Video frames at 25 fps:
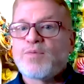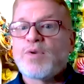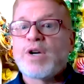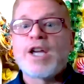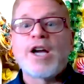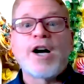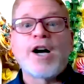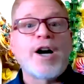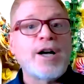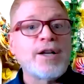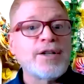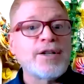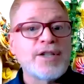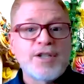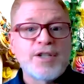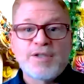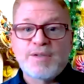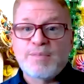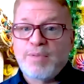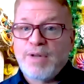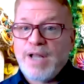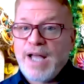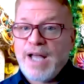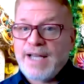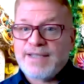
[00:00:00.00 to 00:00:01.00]
we all use
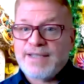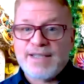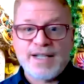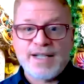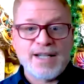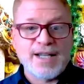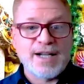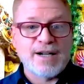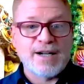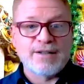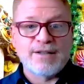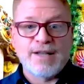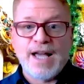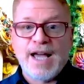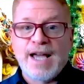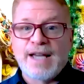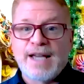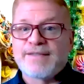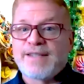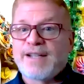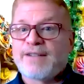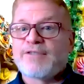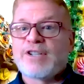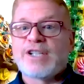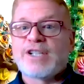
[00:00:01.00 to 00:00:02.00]
plastic in our
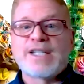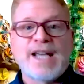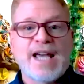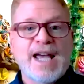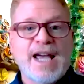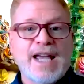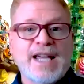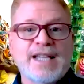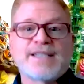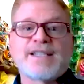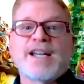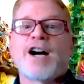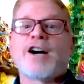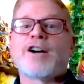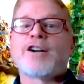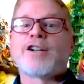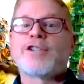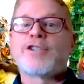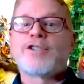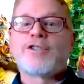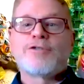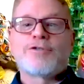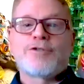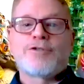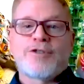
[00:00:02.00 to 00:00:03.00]
lives every day. As hard
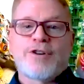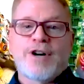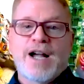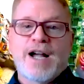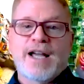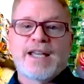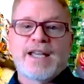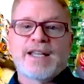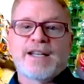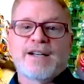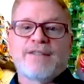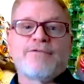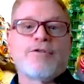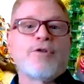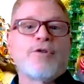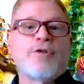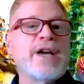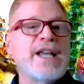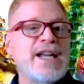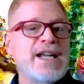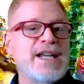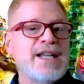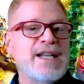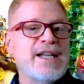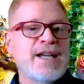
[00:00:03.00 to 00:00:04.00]
as you try and
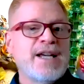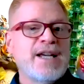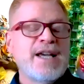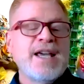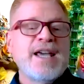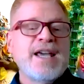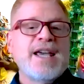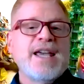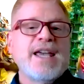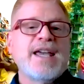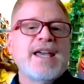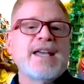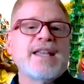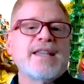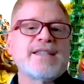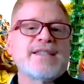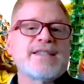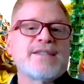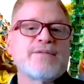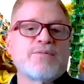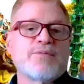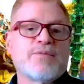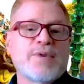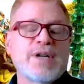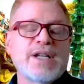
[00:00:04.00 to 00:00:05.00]
avoid it, it's
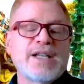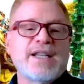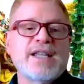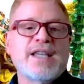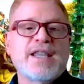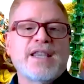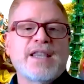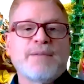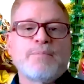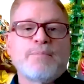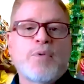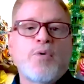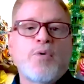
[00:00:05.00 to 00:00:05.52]
really the